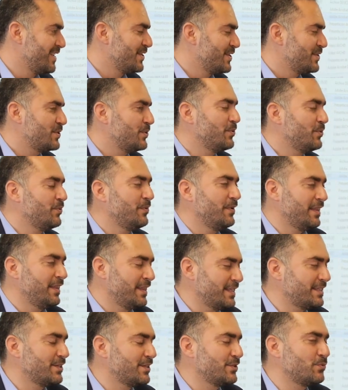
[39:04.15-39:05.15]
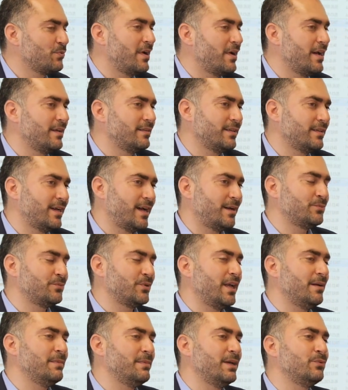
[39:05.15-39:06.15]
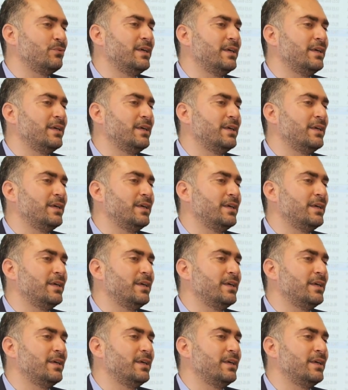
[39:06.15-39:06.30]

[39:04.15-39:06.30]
So this is why Taha Abdurrahman,